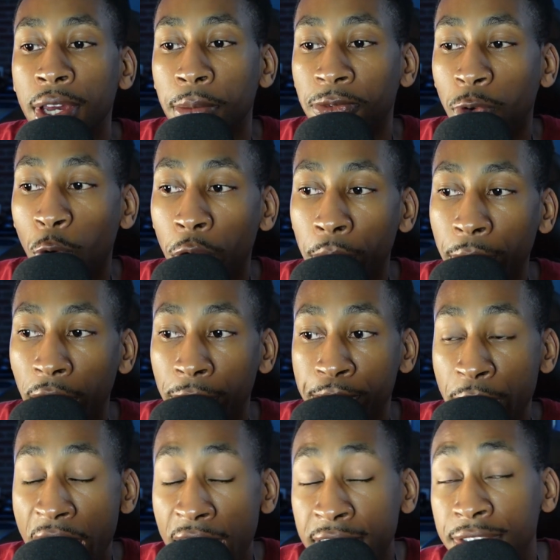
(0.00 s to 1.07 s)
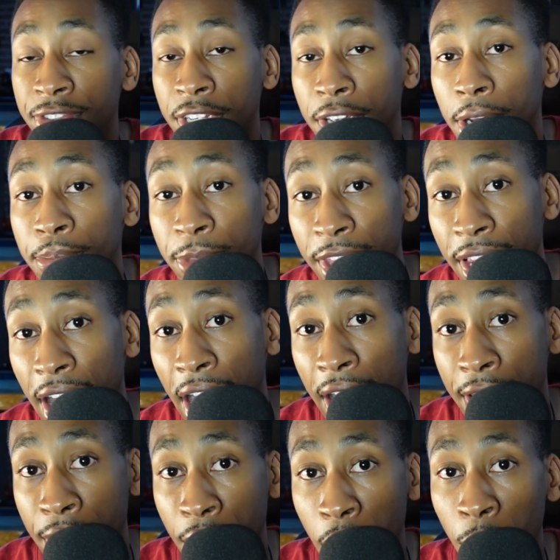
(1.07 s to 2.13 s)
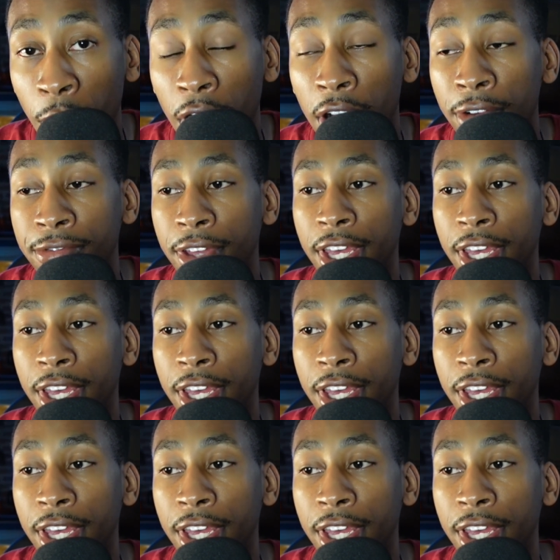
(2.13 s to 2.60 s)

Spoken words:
form of passive income that I know of,